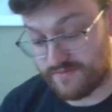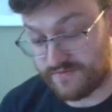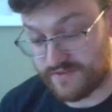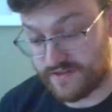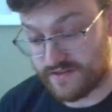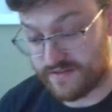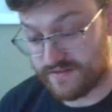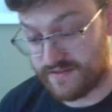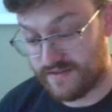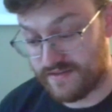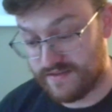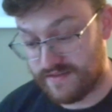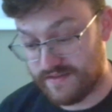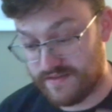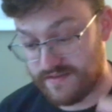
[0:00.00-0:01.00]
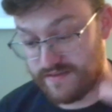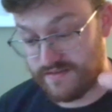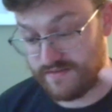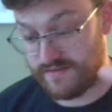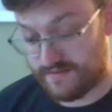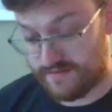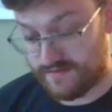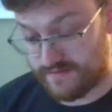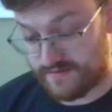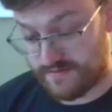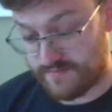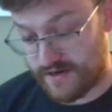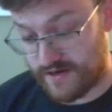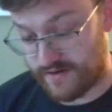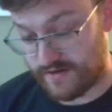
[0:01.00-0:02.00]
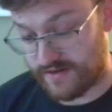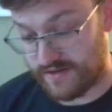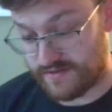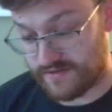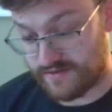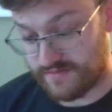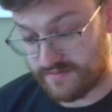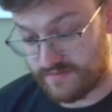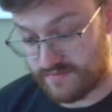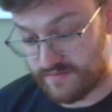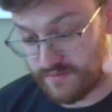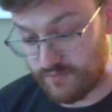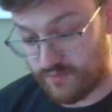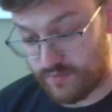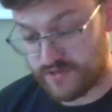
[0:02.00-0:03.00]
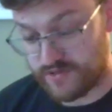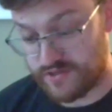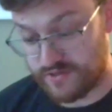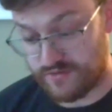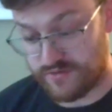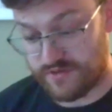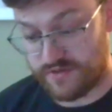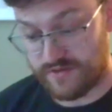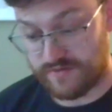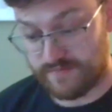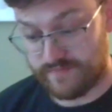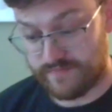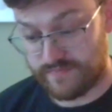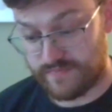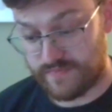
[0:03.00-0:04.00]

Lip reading: of the comparing like the woman to the